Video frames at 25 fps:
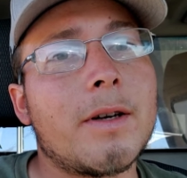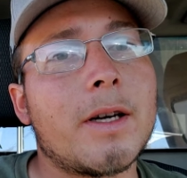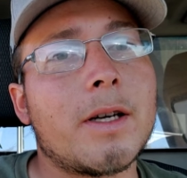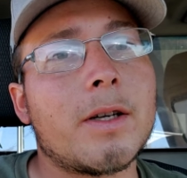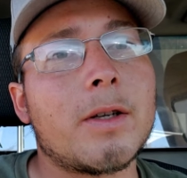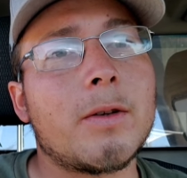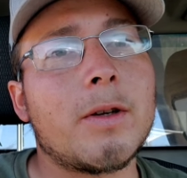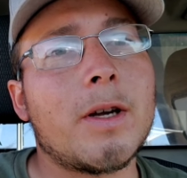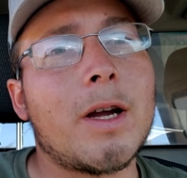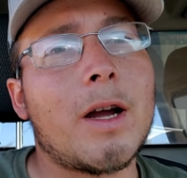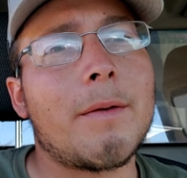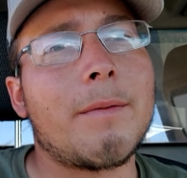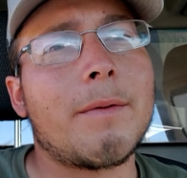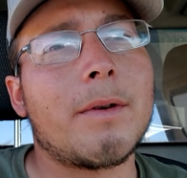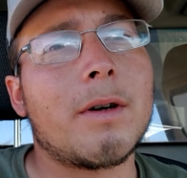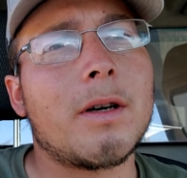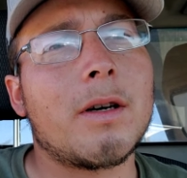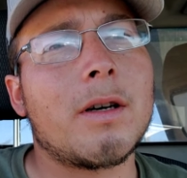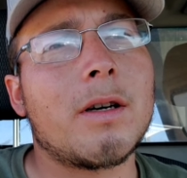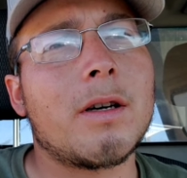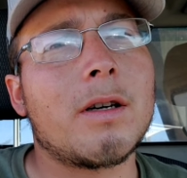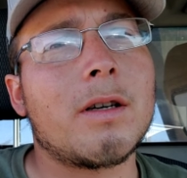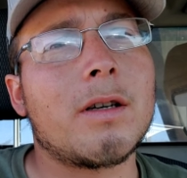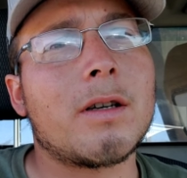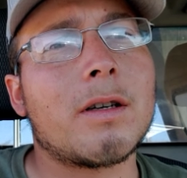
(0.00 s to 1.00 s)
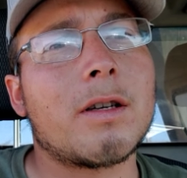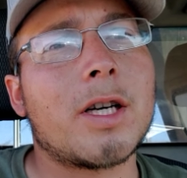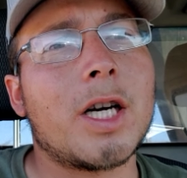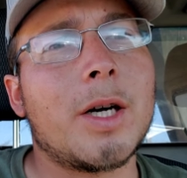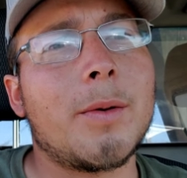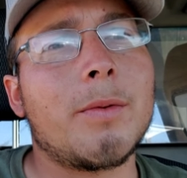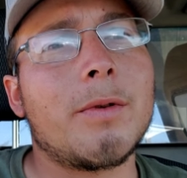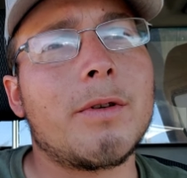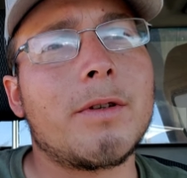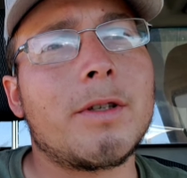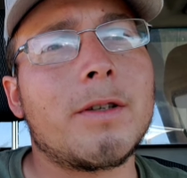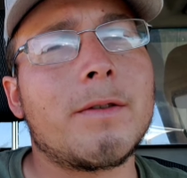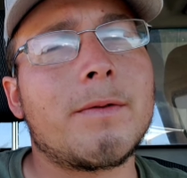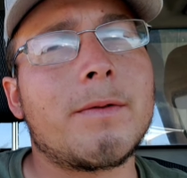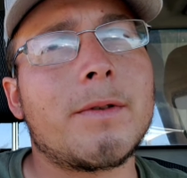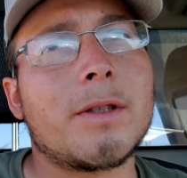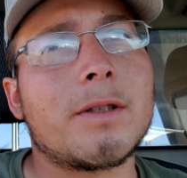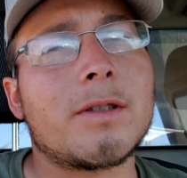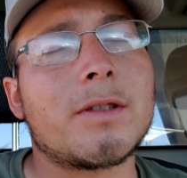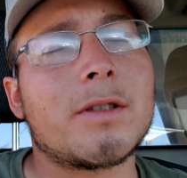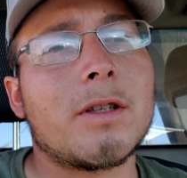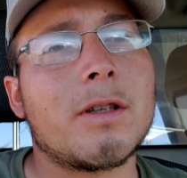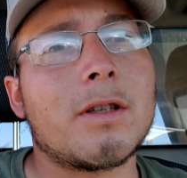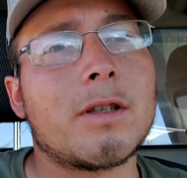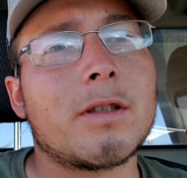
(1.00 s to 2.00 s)
I do have a couple of
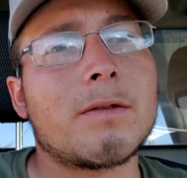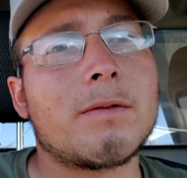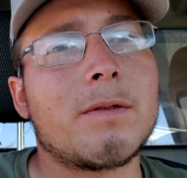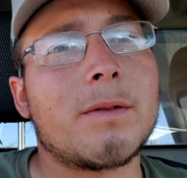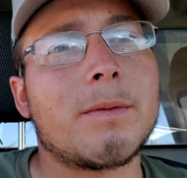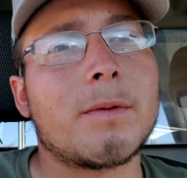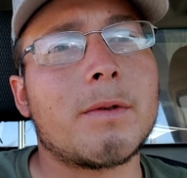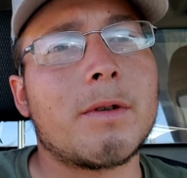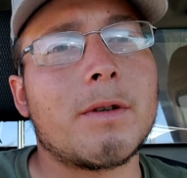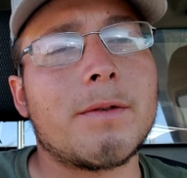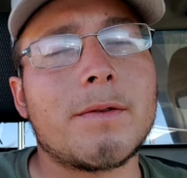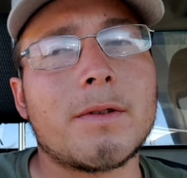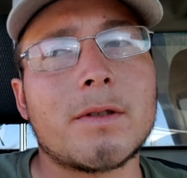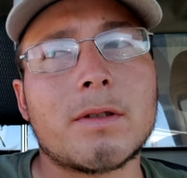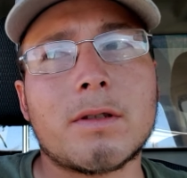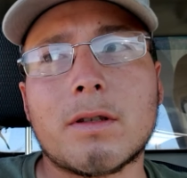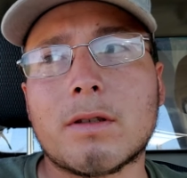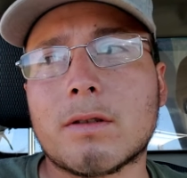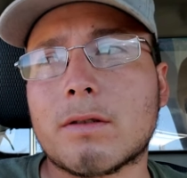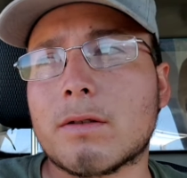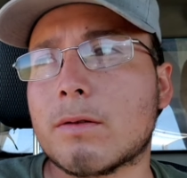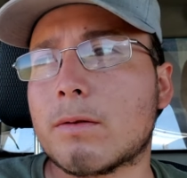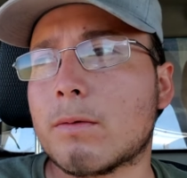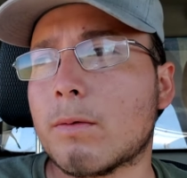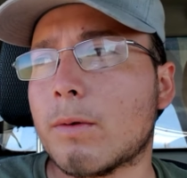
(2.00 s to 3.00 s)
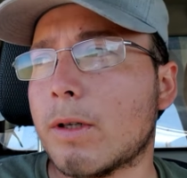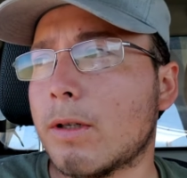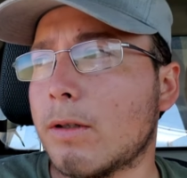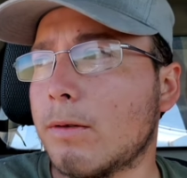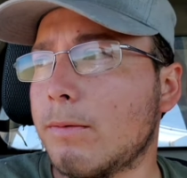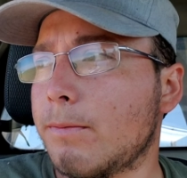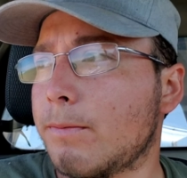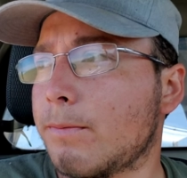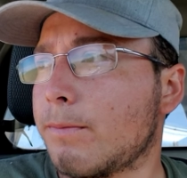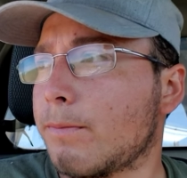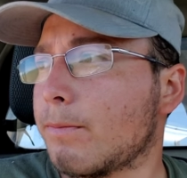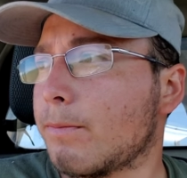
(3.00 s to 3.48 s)
different slugs from Griffin slugs as well.